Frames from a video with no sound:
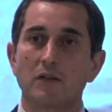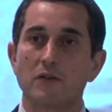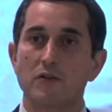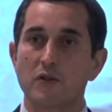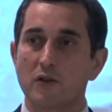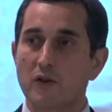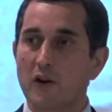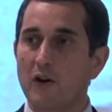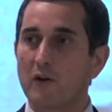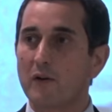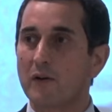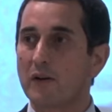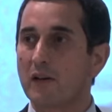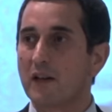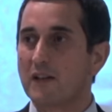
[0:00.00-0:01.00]
to grow
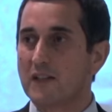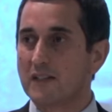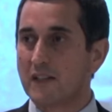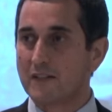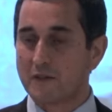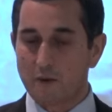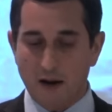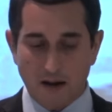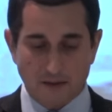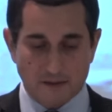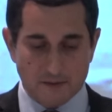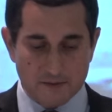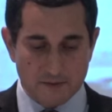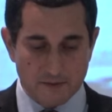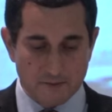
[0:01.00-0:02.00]
in Jesus Christ.
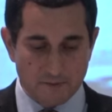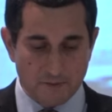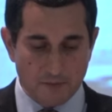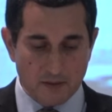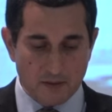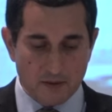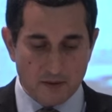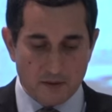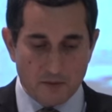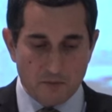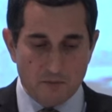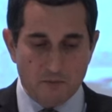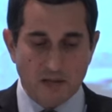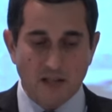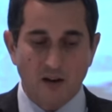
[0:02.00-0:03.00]

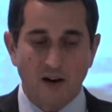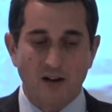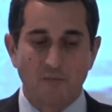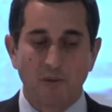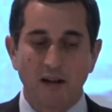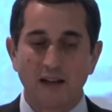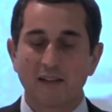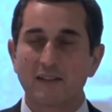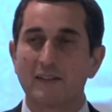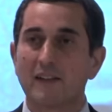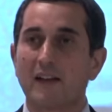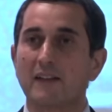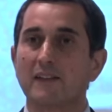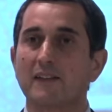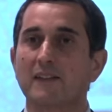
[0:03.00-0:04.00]
May the Lord bless
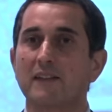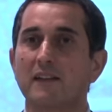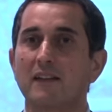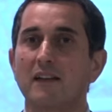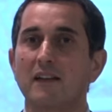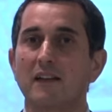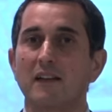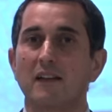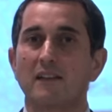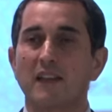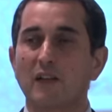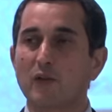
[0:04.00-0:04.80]
us that